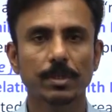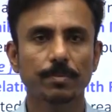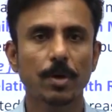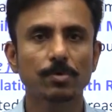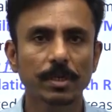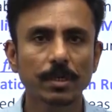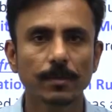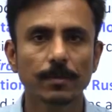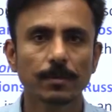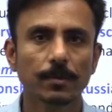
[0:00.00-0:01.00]
boundary,
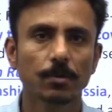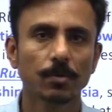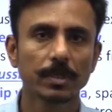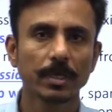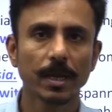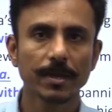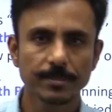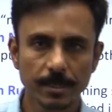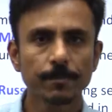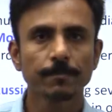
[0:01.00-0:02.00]
over the
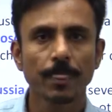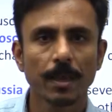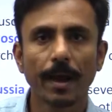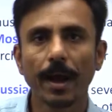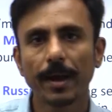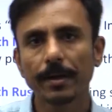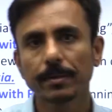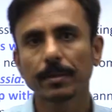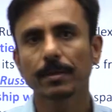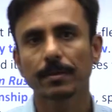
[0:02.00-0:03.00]
LSC,
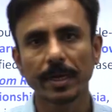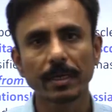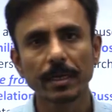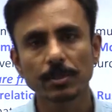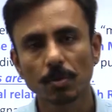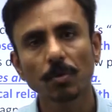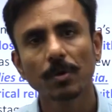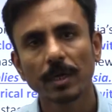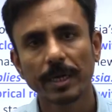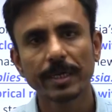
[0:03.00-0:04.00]
and rightly so.
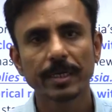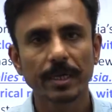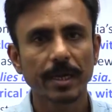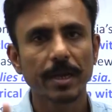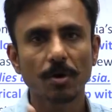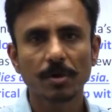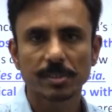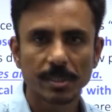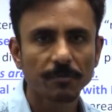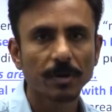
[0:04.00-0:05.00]
India cannot
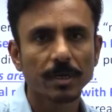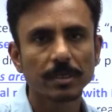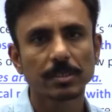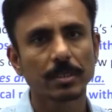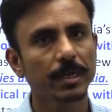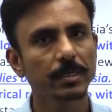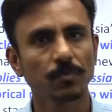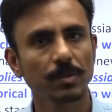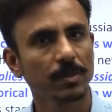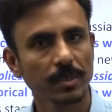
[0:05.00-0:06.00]
sever its ties
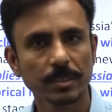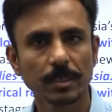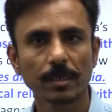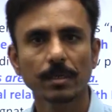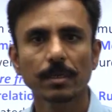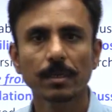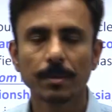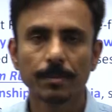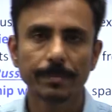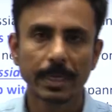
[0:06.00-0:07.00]
with Russia
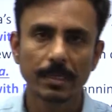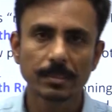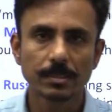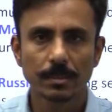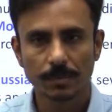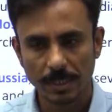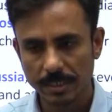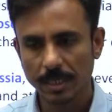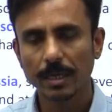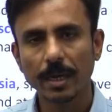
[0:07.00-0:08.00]
because
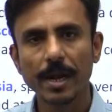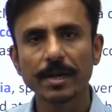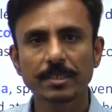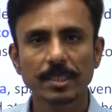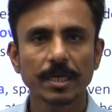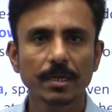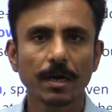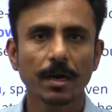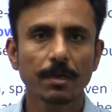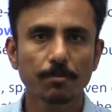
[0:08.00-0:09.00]
Russia and
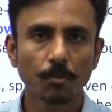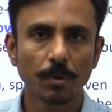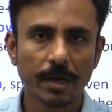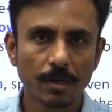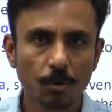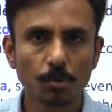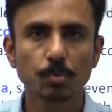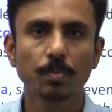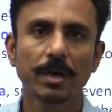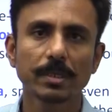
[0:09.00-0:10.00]
China are a
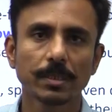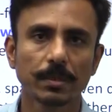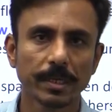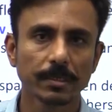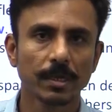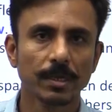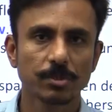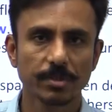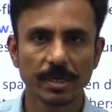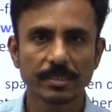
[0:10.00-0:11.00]
close partner, right?
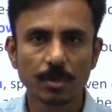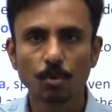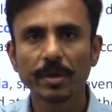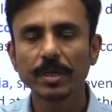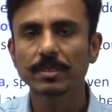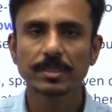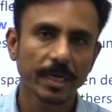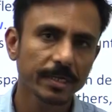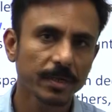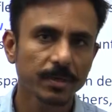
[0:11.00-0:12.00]
So there is a growing
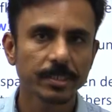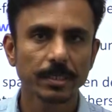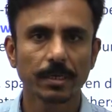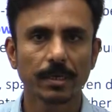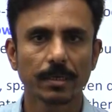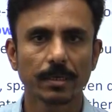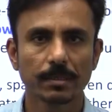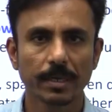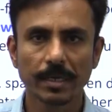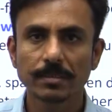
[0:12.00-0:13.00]
China-Russia
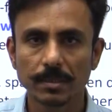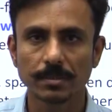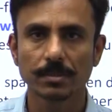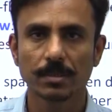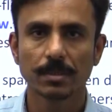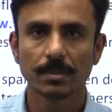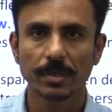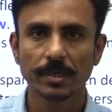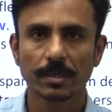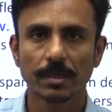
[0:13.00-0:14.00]
axis,
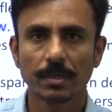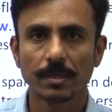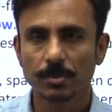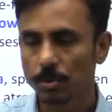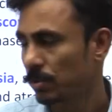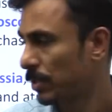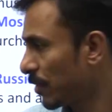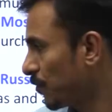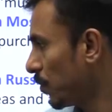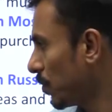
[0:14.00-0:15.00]
right? So
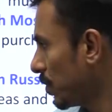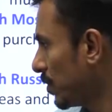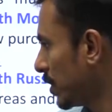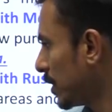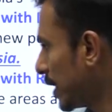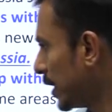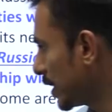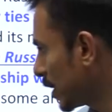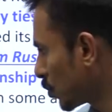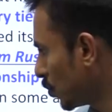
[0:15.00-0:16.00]
therefore,
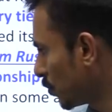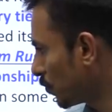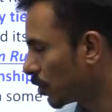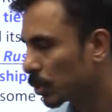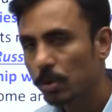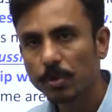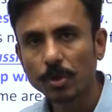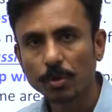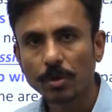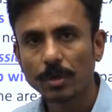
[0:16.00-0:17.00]
India don't want to,
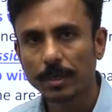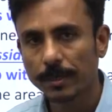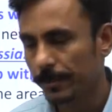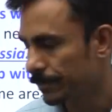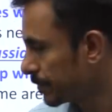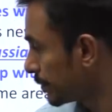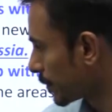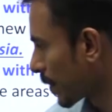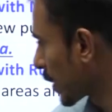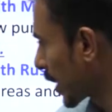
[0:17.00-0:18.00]

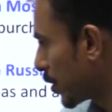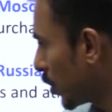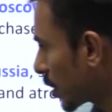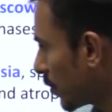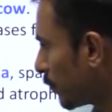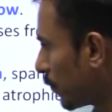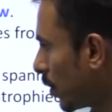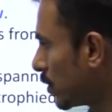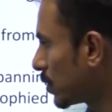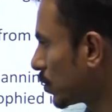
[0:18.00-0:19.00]
cannot
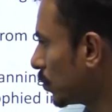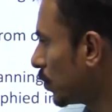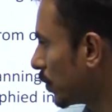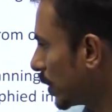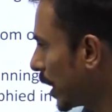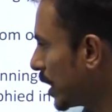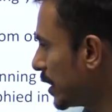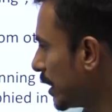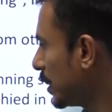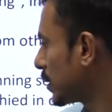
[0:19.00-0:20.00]
afford to
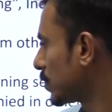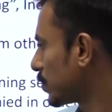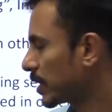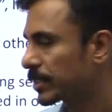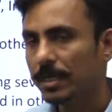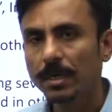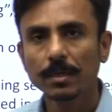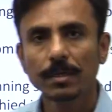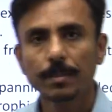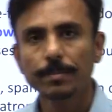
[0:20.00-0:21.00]
alienate Russia
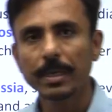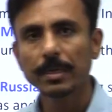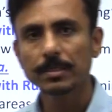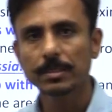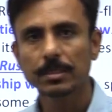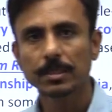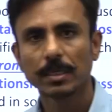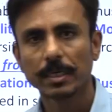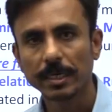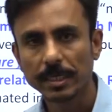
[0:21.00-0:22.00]
because
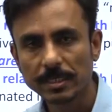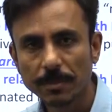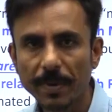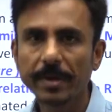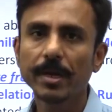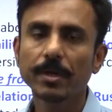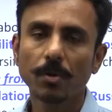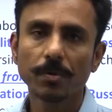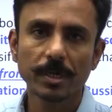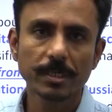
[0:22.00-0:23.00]
it is dependent
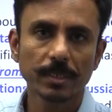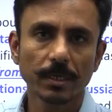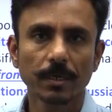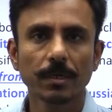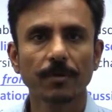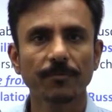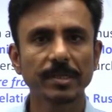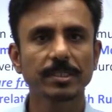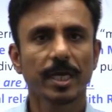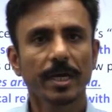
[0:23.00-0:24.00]
on Russia
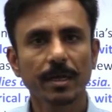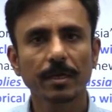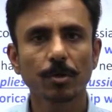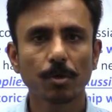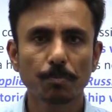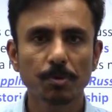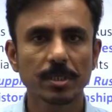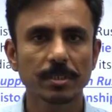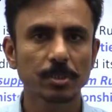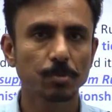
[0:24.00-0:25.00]
when China,
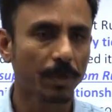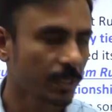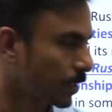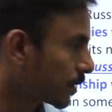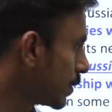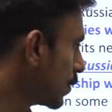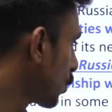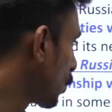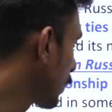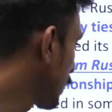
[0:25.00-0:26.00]
pushes its button
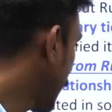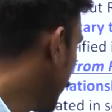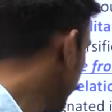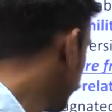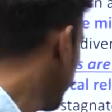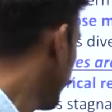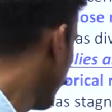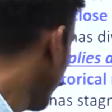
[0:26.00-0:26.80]
over the LAC.